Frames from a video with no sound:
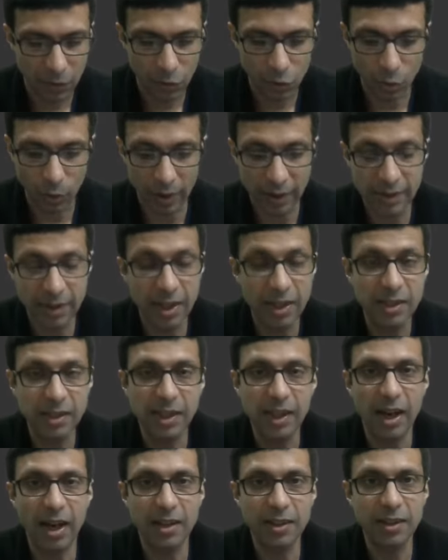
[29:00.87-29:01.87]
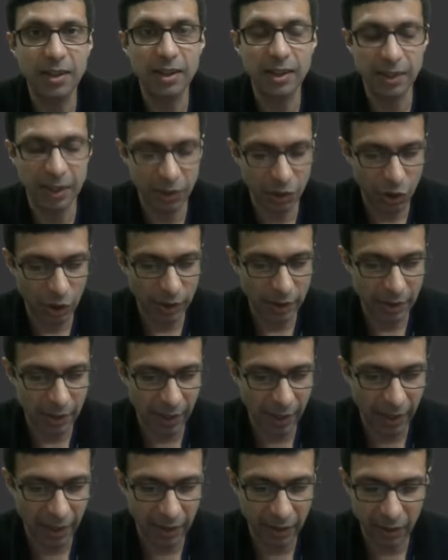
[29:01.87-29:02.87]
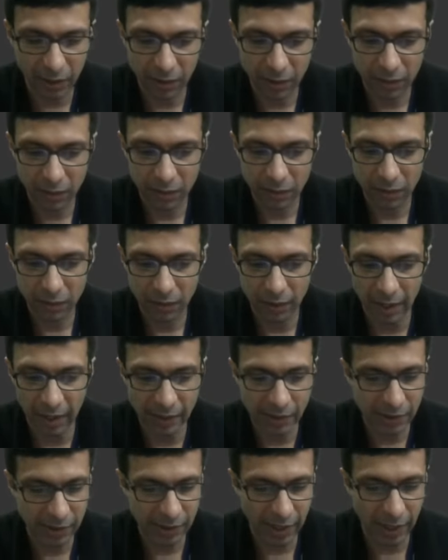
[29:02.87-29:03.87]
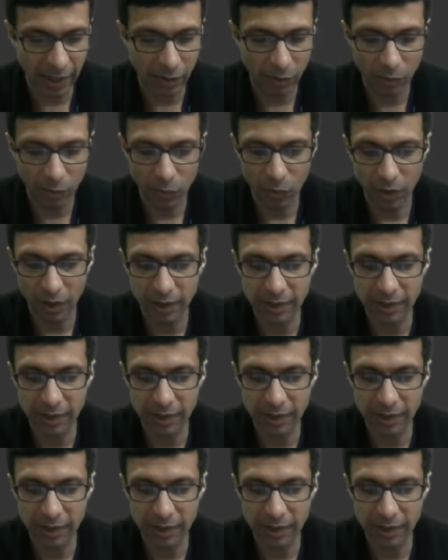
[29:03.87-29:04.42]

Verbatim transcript: So is this the answer? Is it just like H C L?